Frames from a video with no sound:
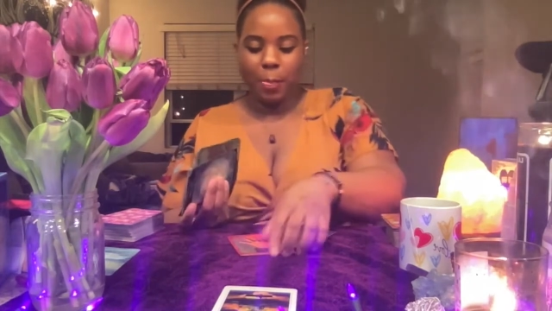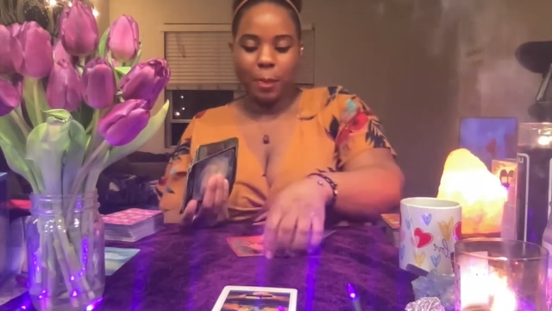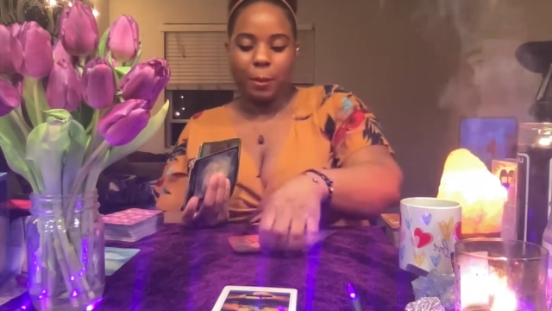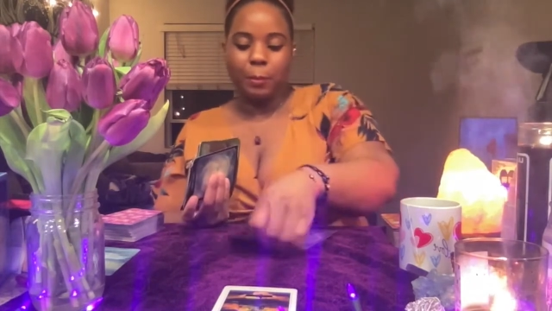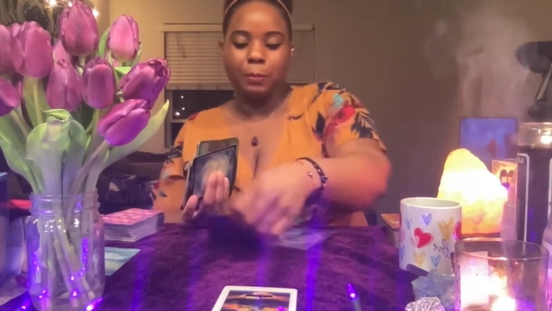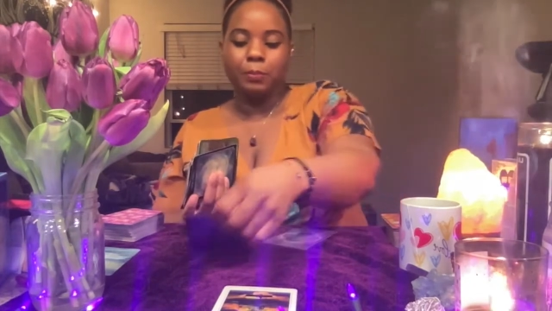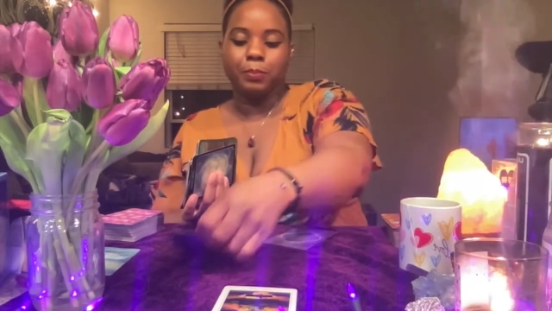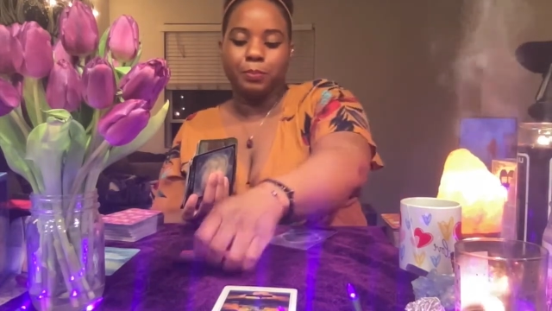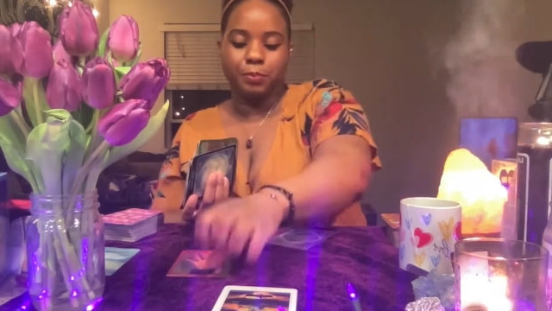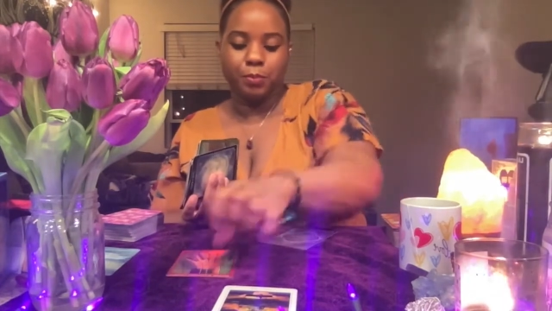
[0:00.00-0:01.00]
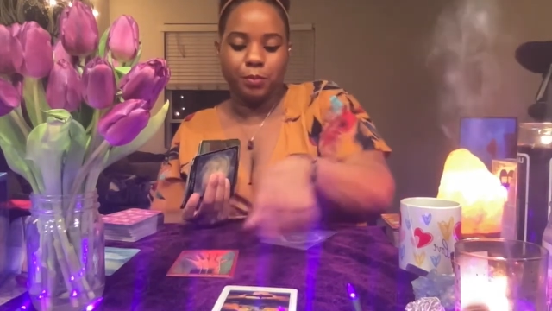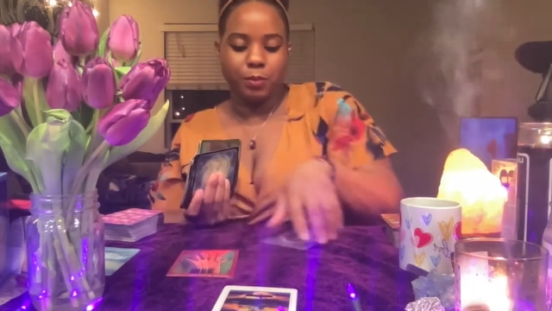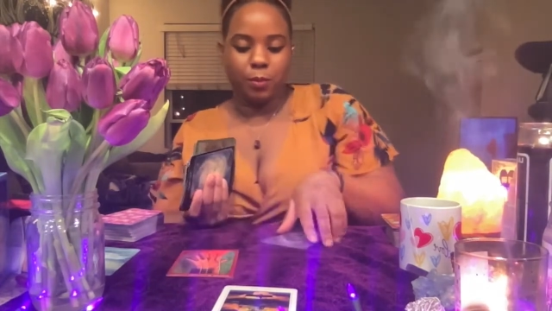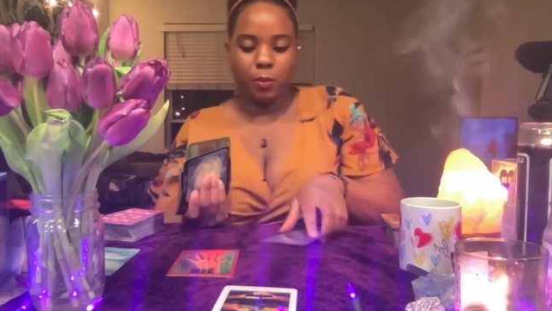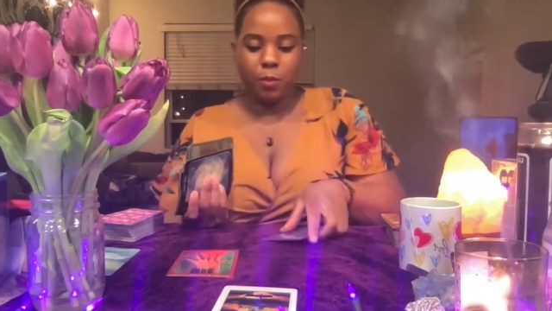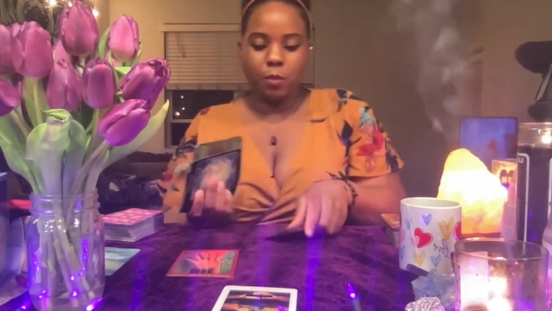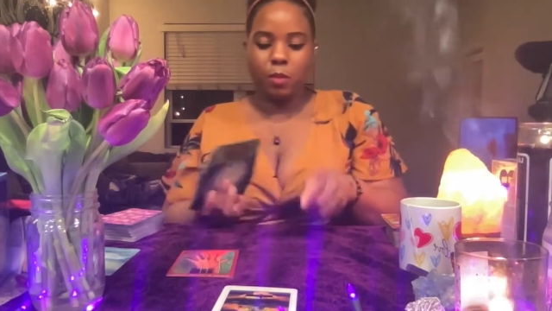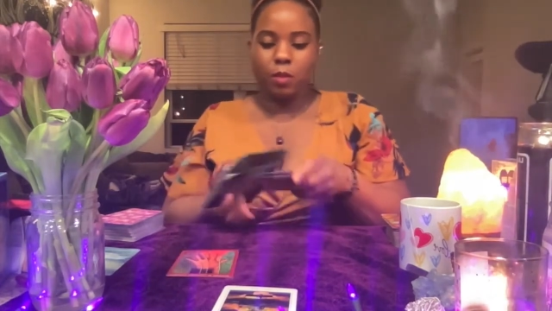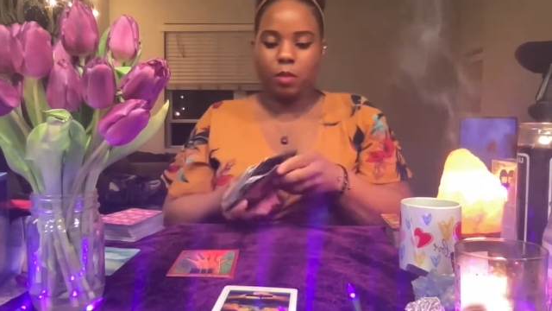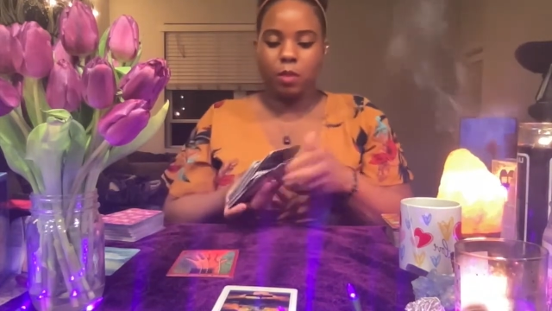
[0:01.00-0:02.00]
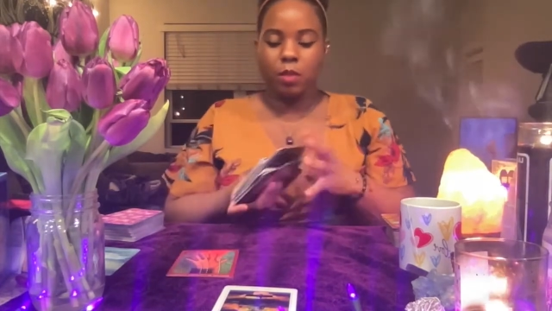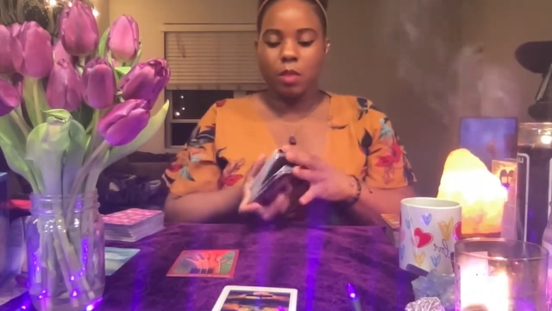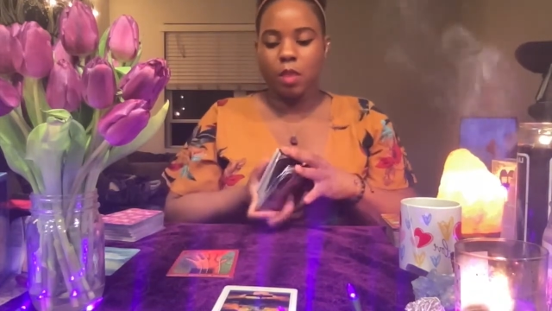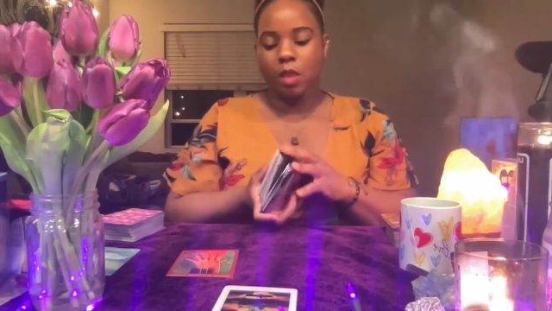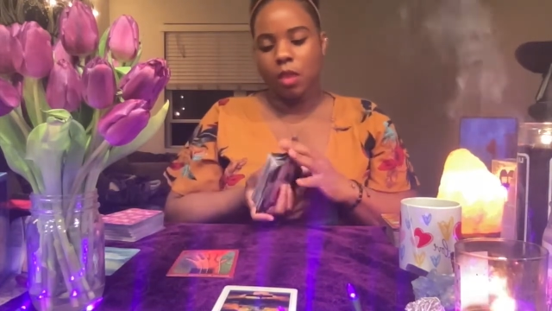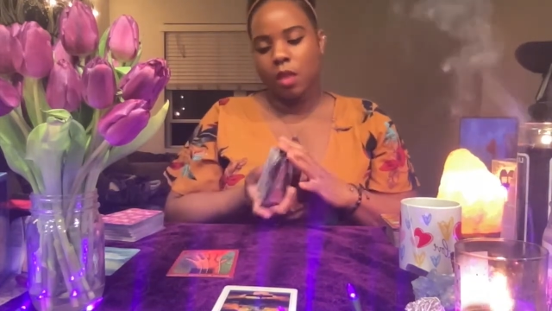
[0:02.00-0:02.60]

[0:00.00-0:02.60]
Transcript: Nothing is said.